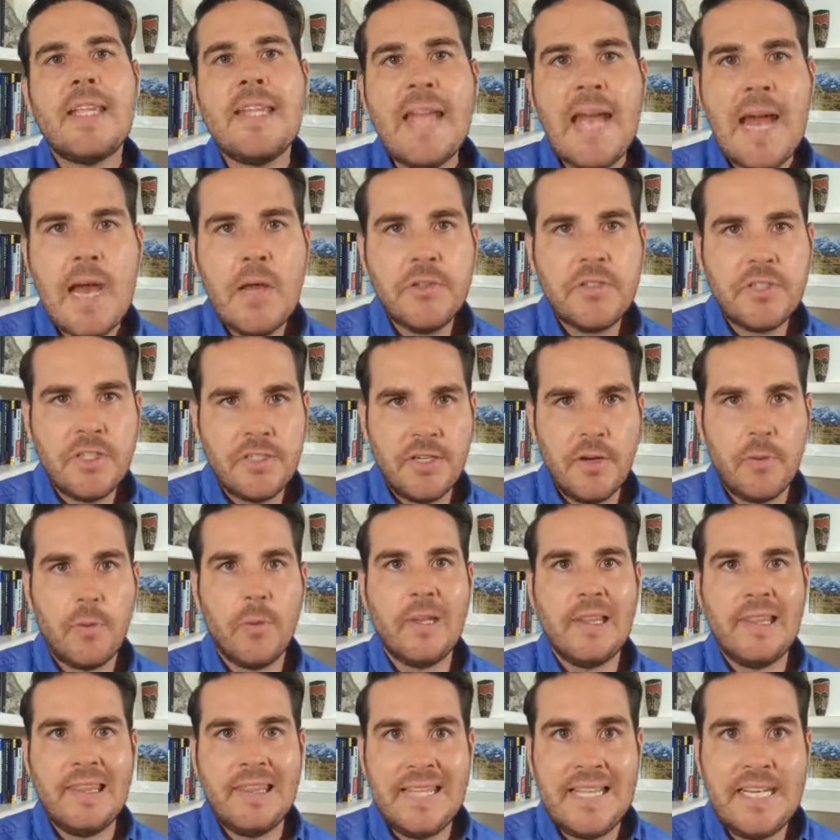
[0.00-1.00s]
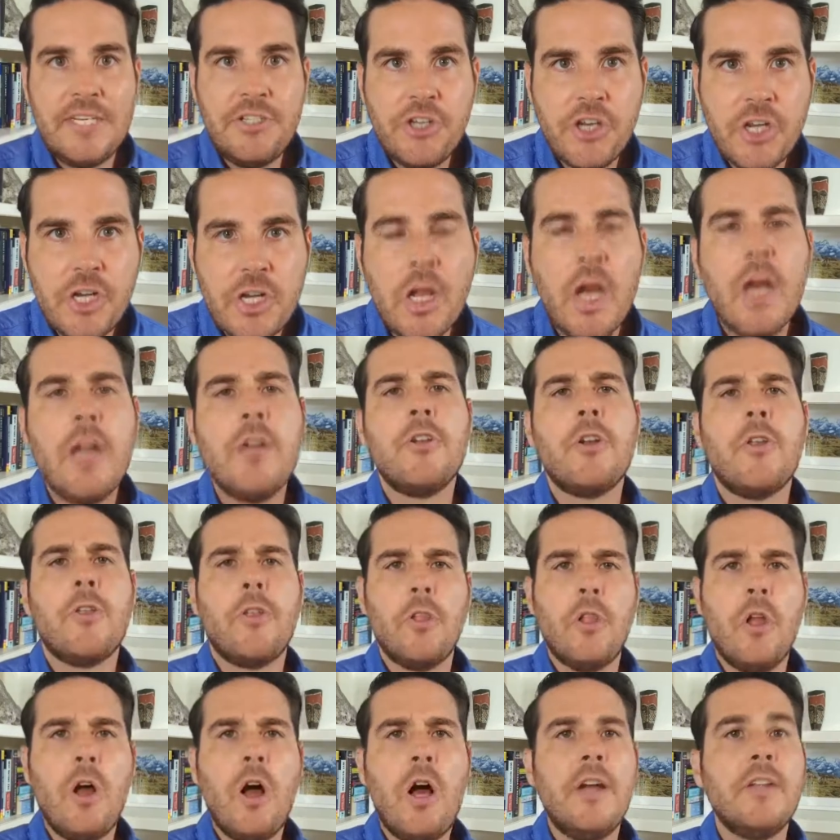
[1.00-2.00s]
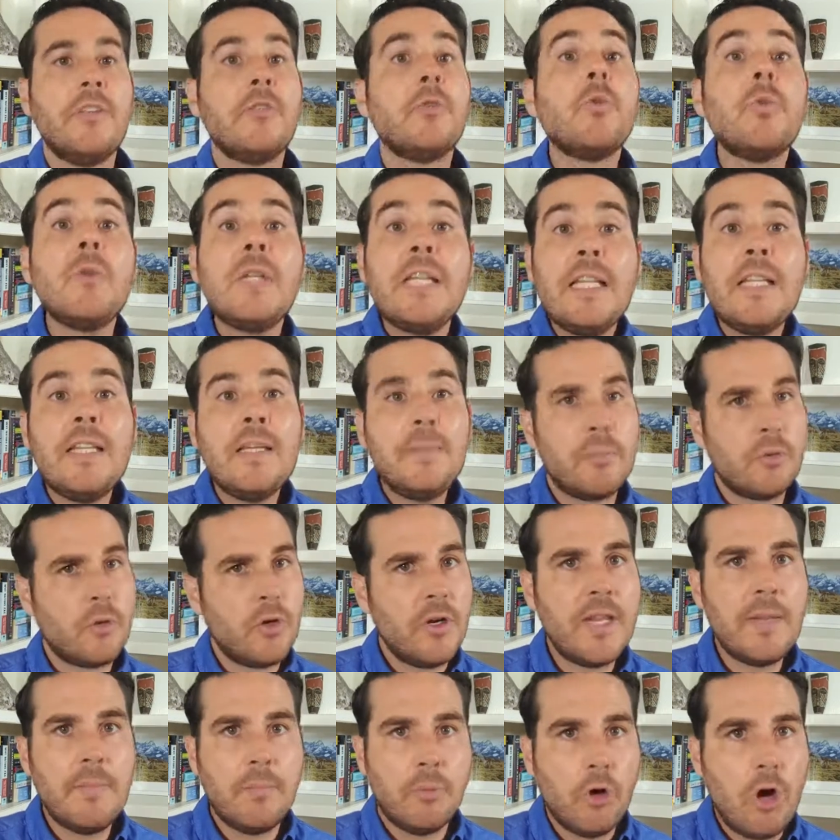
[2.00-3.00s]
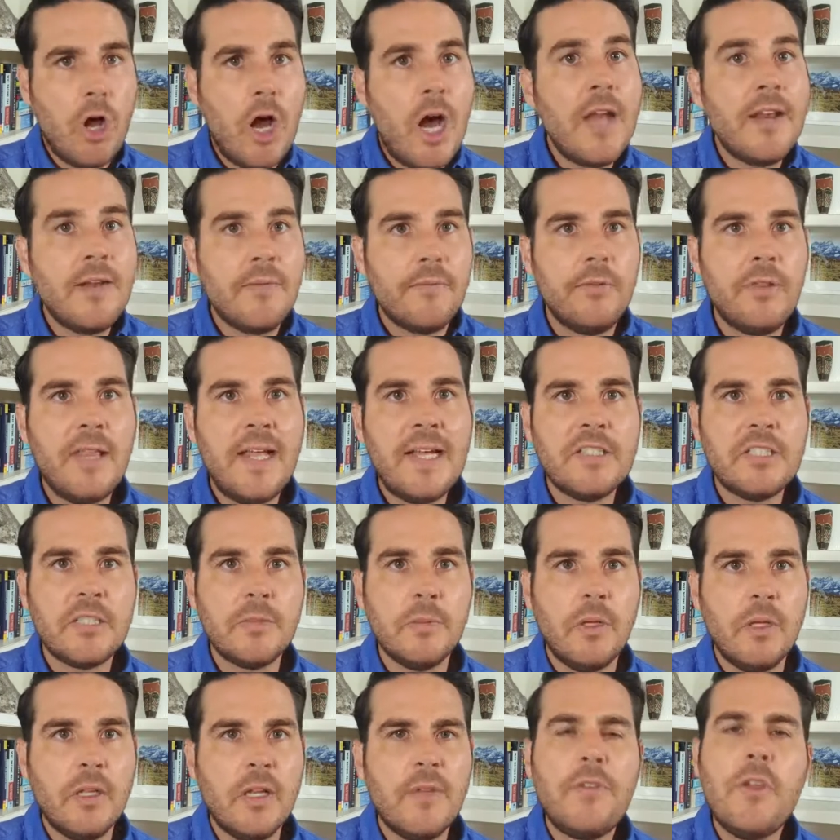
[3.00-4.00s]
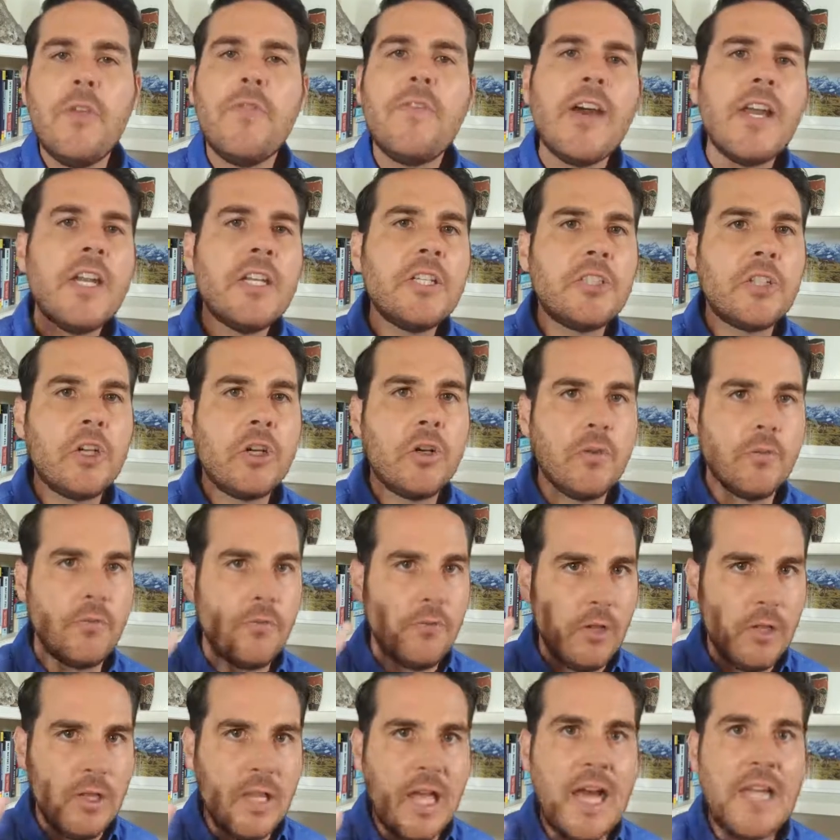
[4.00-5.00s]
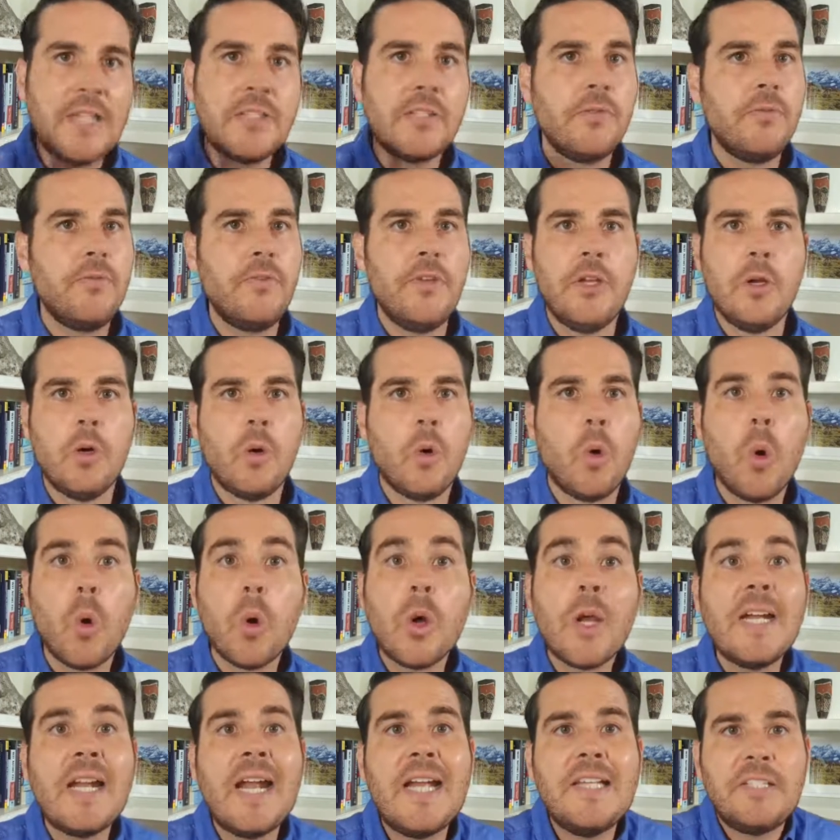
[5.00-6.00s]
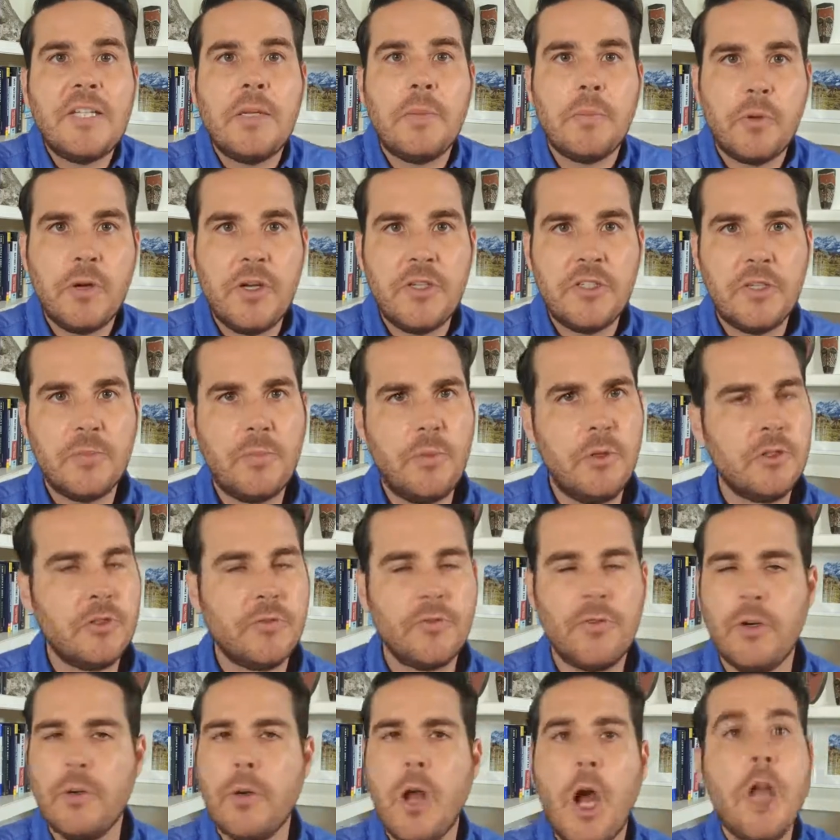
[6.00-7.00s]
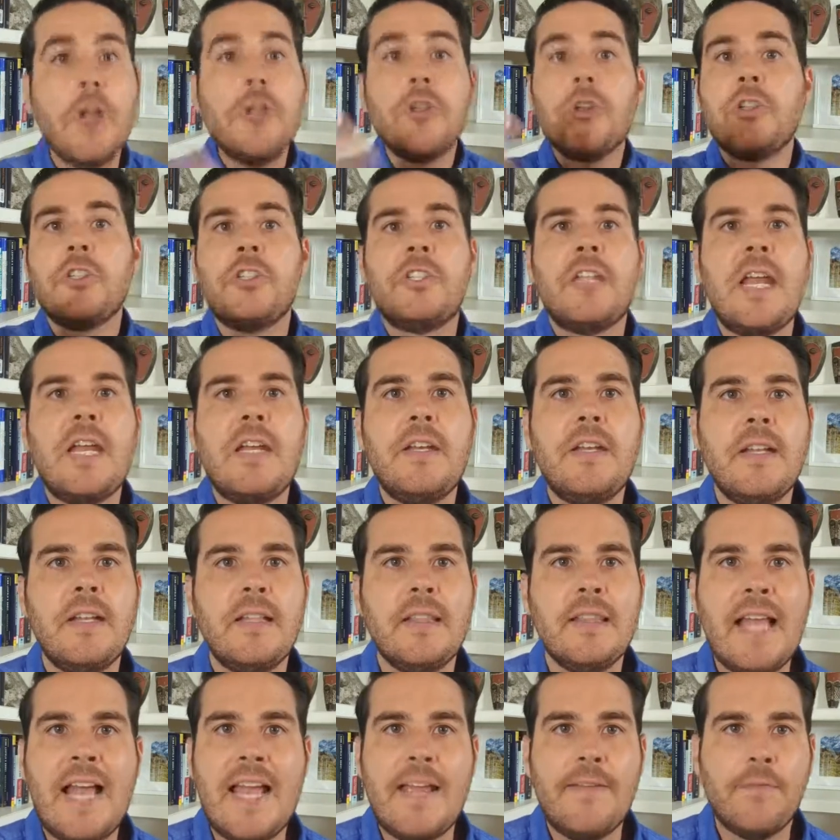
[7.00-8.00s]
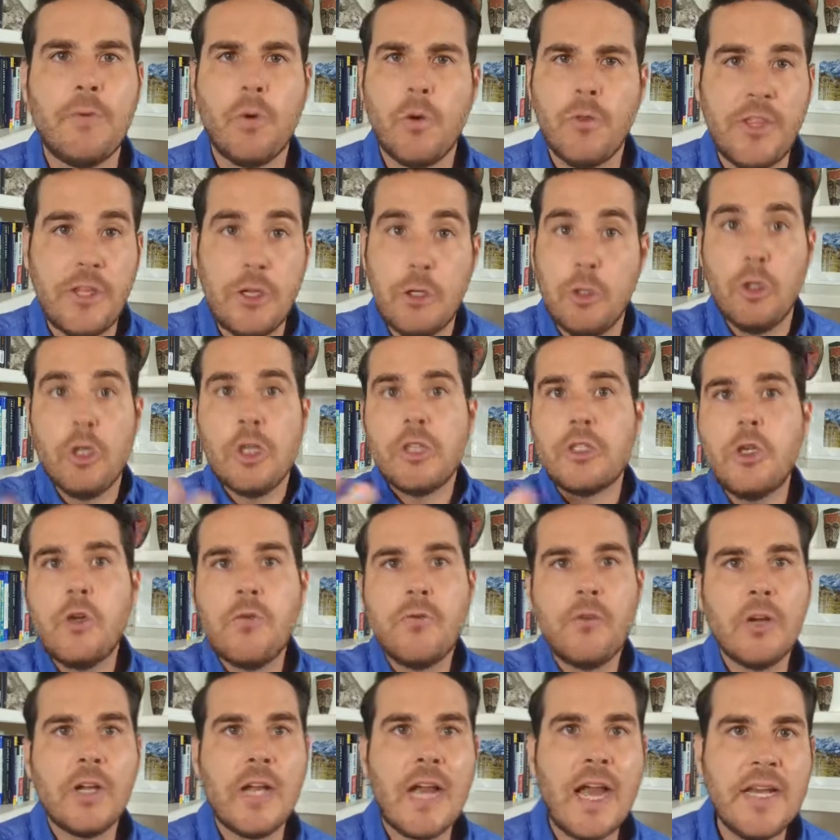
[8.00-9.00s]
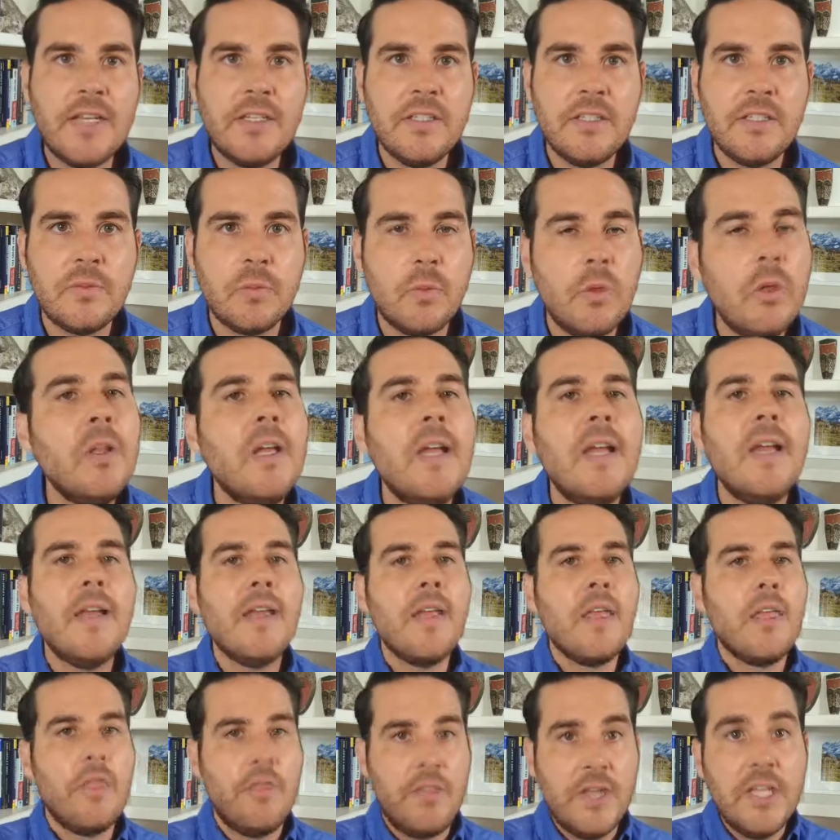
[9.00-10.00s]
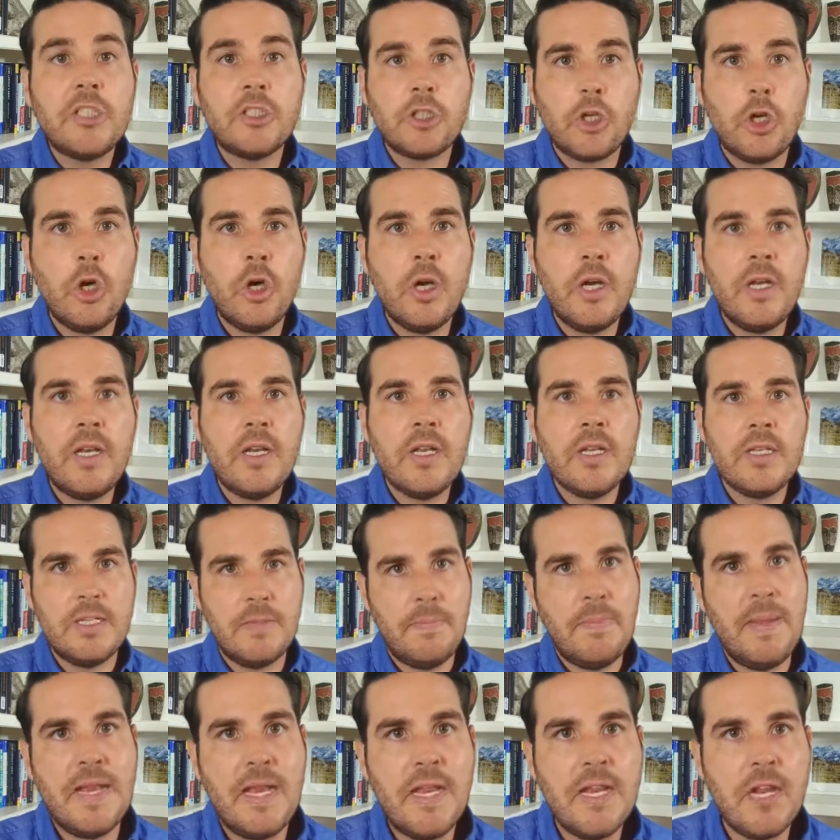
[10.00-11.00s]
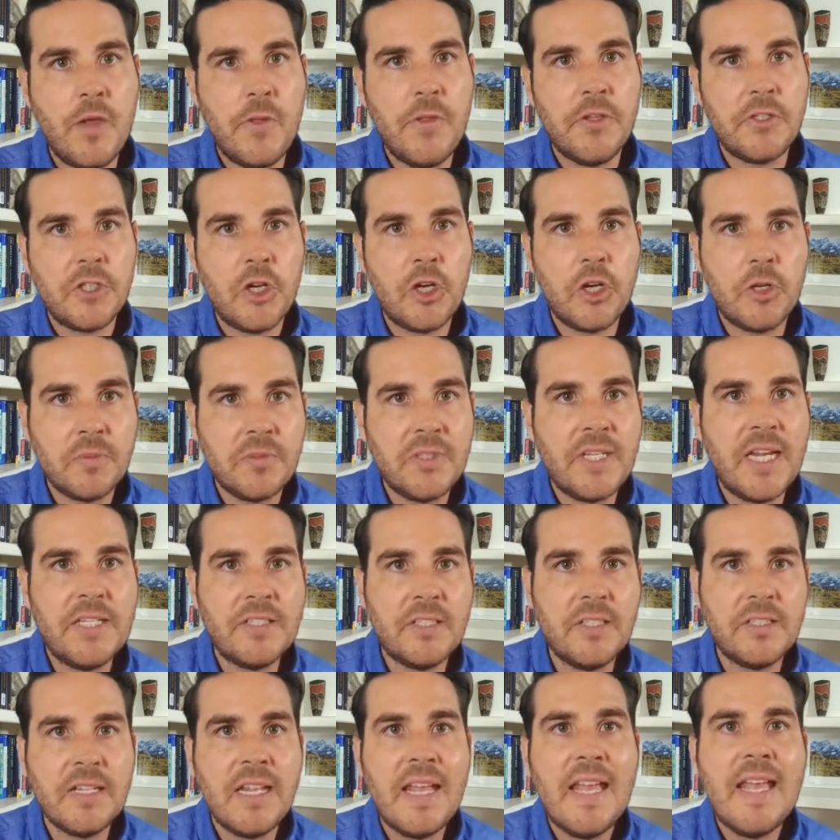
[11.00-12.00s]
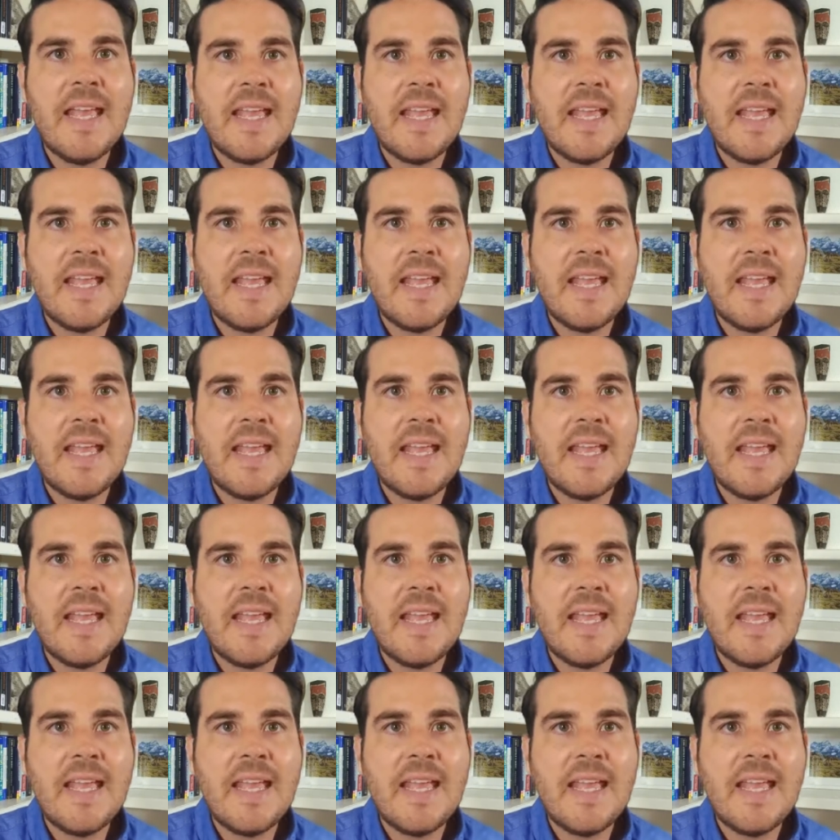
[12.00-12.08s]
counts as a religion under the law is really pretty broad and flexible. If you've got a certain philosophy or organizing principles for understanding life or that you look to for guidance, well, this could, depending on the circumstances,